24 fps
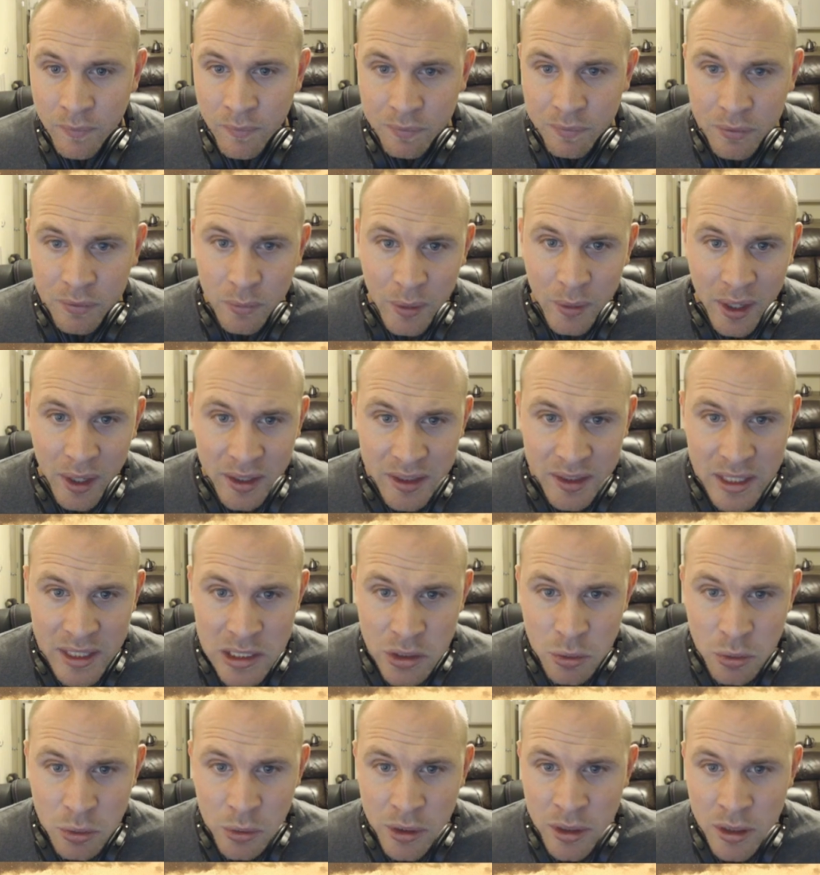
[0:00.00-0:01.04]
got
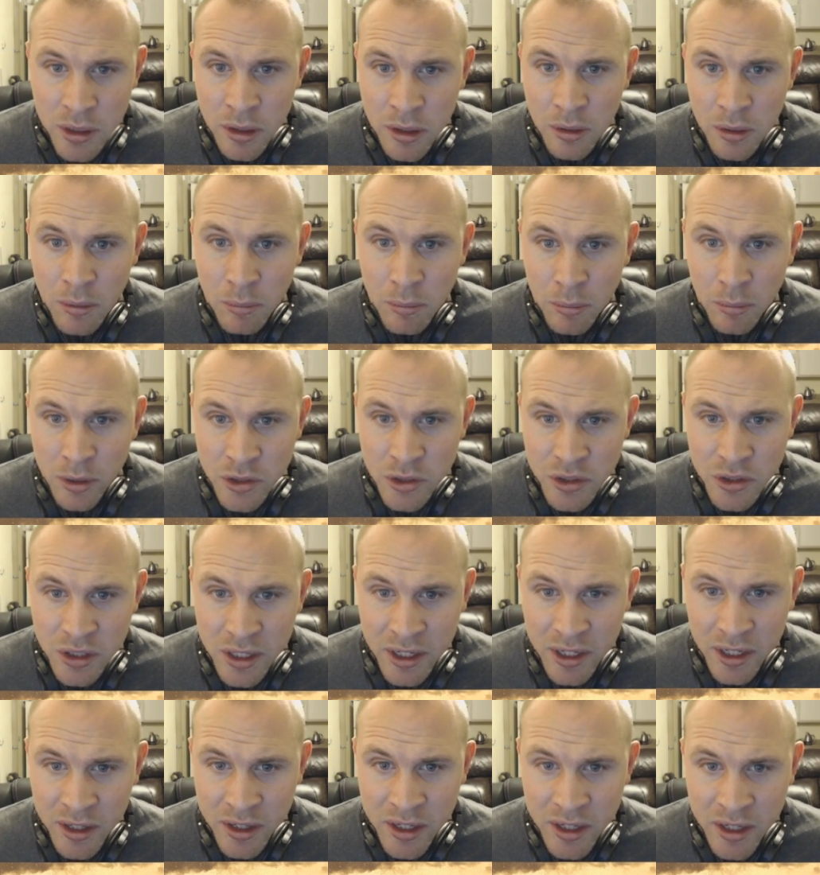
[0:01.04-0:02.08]
this one.
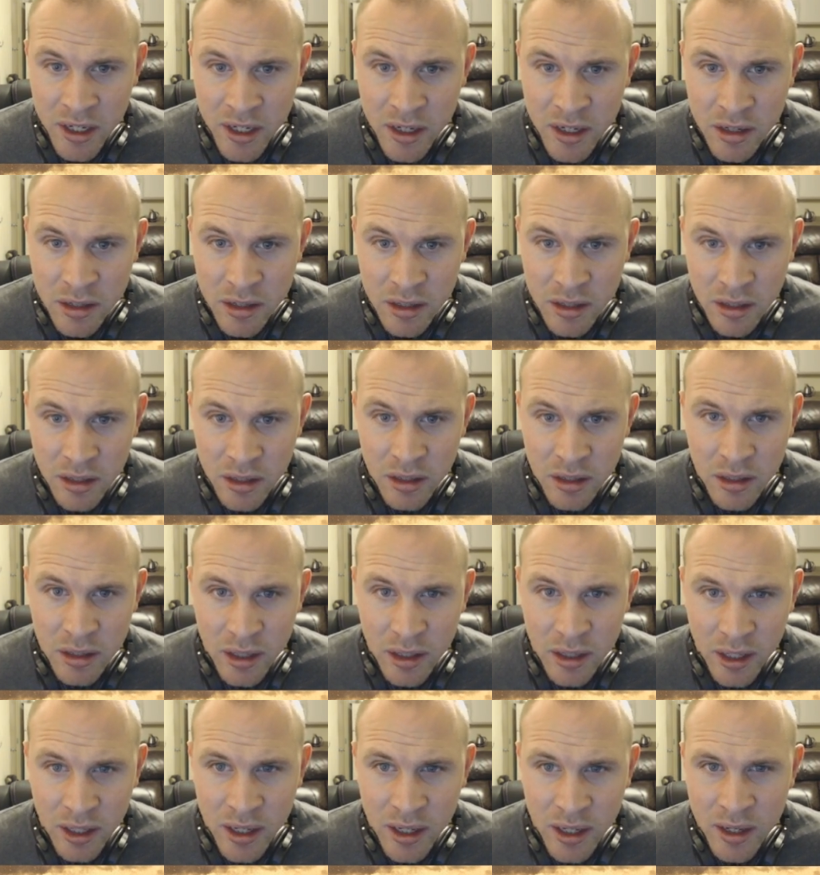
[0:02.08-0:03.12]
Mercenary.
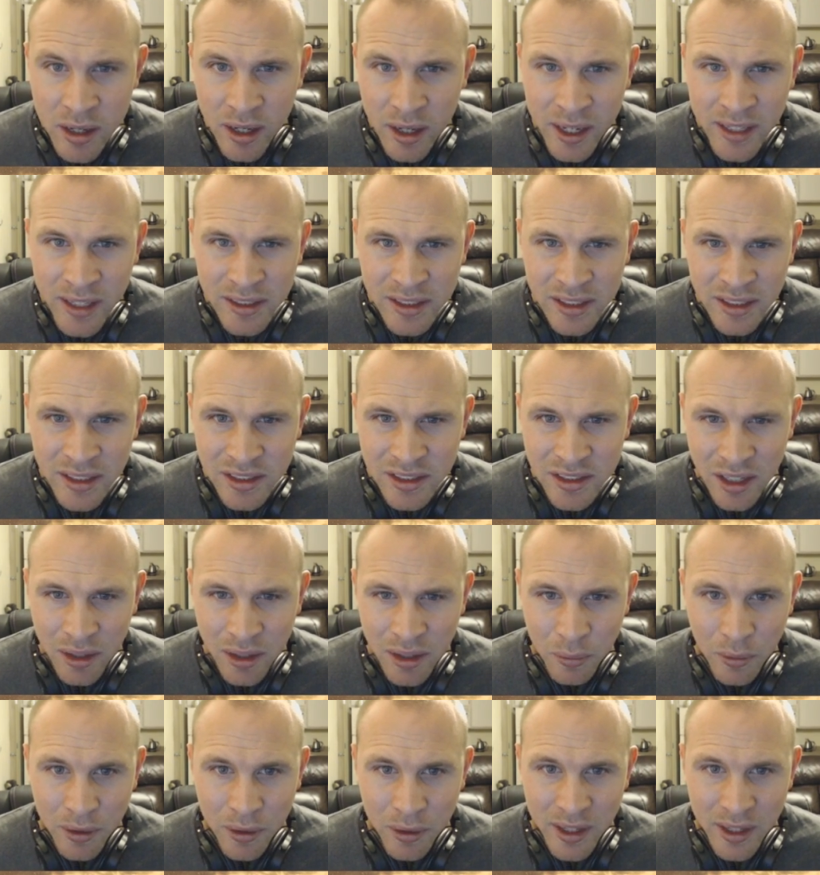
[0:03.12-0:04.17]
I guess that's not
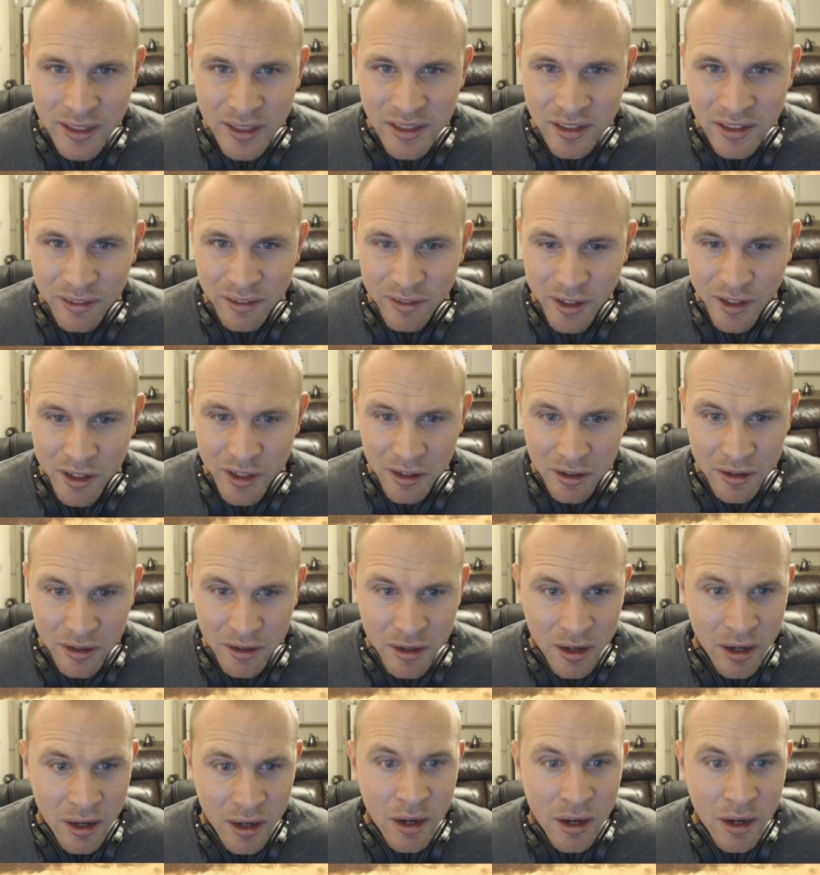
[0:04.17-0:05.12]
one. That's not very good.